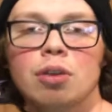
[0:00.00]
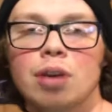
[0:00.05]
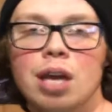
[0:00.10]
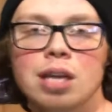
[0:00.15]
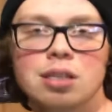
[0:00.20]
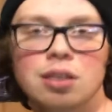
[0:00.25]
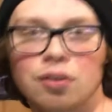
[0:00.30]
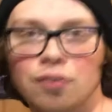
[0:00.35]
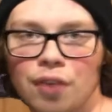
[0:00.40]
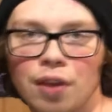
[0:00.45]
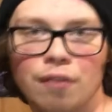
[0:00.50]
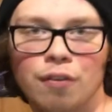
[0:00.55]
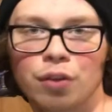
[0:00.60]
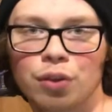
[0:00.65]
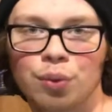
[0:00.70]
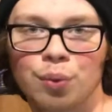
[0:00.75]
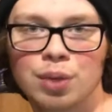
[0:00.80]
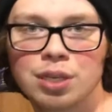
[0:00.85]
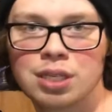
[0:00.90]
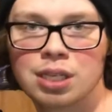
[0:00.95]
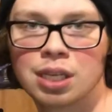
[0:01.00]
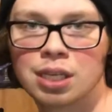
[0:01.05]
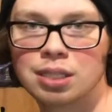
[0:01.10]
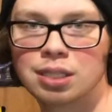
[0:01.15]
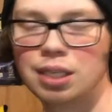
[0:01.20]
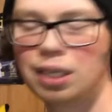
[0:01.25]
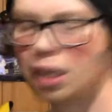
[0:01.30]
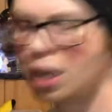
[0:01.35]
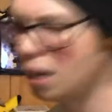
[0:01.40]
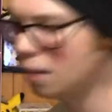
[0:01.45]
guys' favorite
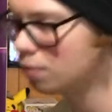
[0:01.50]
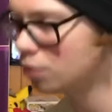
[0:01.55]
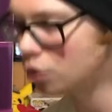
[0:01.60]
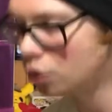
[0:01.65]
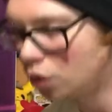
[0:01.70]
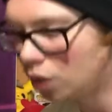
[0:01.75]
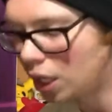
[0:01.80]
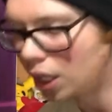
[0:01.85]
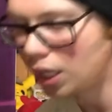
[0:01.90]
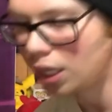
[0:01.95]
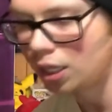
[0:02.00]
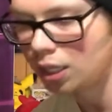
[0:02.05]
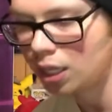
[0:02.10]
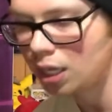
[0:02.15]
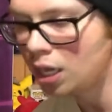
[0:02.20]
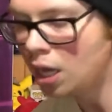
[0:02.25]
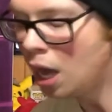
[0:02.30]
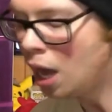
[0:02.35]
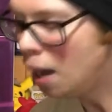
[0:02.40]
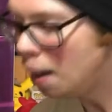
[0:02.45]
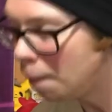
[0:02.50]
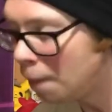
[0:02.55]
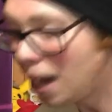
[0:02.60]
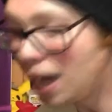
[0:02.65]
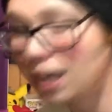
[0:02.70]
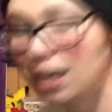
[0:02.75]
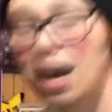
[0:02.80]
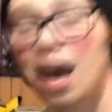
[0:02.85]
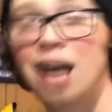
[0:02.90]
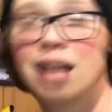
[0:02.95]
360 games? Do you like any?
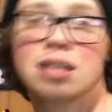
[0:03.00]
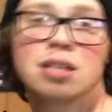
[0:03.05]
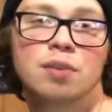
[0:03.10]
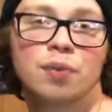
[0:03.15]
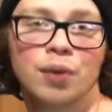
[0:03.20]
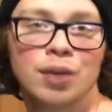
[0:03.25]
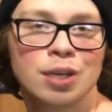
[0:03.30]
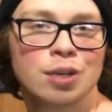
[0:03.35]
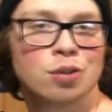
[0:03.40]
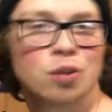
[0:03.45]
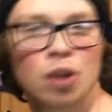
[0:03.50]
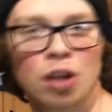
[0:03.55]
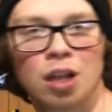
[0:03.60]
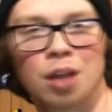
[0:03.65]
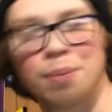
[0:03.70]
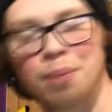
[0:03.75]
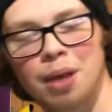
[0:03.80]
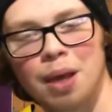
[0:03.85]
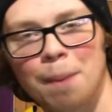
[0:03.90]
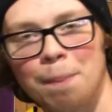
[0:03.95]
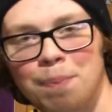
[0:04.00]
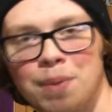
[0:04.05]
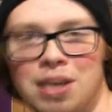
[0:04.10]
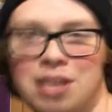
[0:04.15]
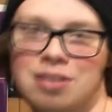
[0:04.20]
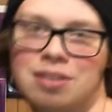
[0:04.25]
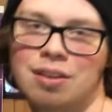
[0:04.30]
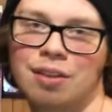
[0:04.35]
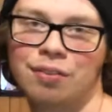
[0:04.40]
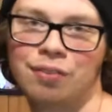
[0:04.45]
My God, this video is gonna be a
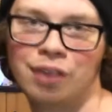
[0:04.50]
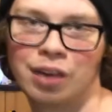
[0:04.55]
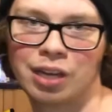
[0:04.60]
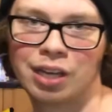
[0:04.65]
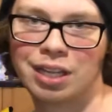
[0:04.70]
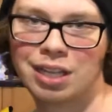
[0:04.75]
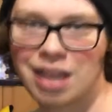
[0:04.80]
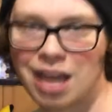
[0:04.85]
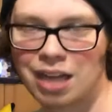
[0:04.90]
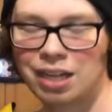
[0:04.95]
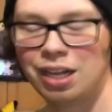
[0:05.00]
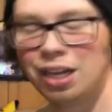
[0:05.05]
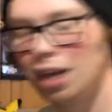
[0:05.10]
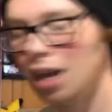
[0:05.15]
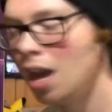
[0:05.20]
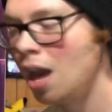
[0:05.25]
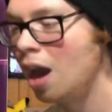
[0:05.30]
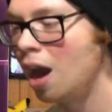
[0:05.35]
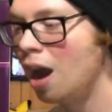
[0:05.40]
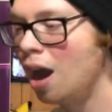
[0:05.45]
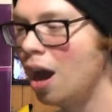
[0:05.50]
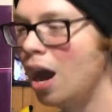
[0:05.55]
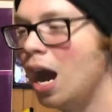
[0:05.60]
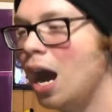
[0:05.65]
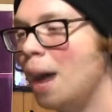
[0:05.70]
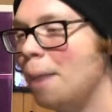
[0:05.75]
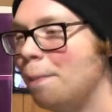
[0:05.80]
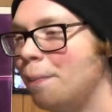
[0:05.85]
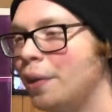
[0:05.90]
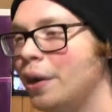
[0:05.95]
beast to fucking edit.
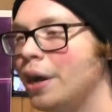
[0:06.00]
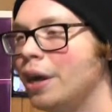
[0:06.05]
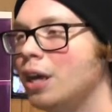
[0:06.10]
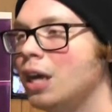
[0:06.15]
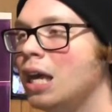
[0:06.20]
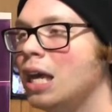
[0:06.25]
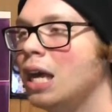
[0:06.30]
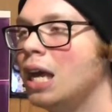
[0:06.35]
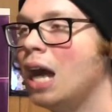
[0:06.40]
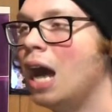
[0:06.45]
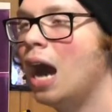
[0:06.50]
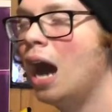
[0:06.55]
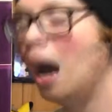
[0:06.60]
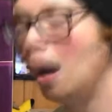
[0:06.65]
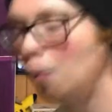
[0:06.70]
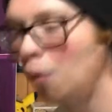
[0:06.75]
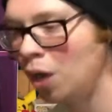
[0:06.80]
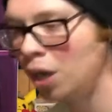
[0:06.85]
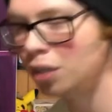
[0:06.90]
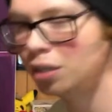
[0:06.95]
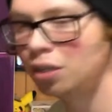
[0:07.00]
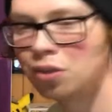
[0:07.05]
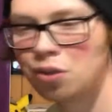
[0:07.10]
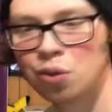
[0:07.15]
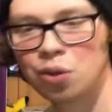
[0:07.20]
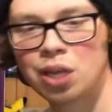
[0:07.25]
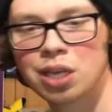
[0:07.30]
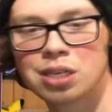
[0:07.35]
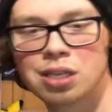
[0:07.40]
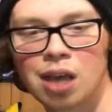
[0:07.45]
But I wanted to do
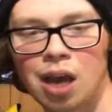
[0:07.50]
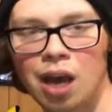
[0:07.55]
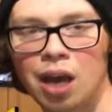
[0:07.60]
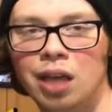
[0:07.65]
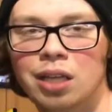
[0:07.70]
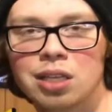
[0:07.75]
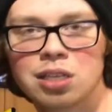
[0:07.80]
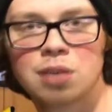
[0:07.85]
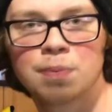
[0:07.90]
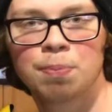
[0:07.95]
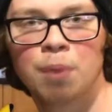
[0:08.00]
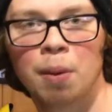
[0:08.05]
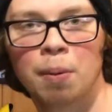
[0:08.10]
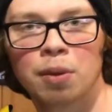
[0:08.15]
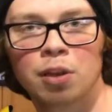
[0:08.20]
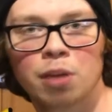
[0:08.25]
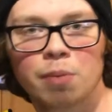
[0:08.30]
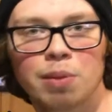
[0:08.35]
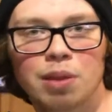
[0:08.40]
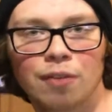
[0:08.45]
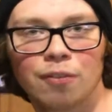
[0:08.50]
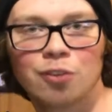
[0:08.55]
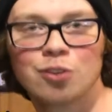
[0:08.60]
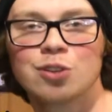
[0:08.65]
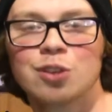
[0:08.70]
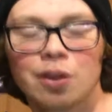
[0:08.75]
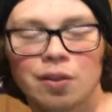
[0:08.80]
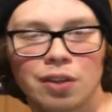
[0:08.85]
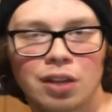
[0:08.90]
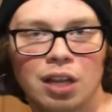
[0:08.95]
this. This is probably gonna be the first
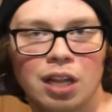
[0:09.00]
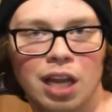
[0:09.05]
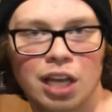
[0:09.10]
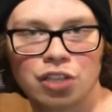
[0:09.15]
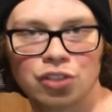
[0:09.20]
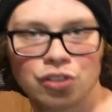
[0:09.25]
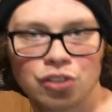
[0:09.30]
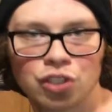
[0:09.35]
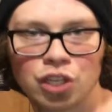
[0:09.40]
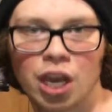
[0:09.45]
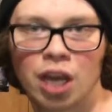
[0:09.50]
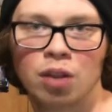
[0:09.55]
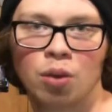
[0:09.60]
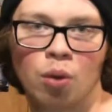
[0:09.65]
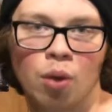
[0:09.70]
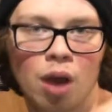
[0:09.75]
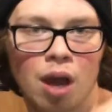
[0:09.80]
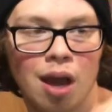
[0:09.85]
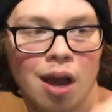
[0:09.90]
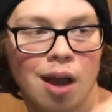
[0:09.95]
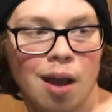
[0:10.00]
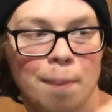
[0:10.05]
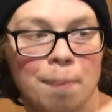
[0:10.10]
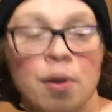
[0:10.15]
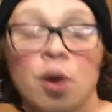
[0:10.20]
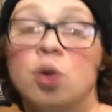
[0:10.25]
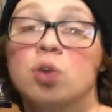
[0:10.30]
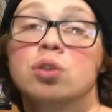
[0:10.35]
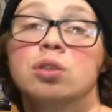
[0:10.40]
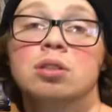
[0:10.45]
start of the collection channel
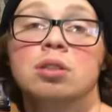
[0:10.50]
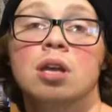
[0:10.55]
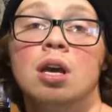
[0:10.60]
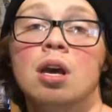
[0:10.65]
post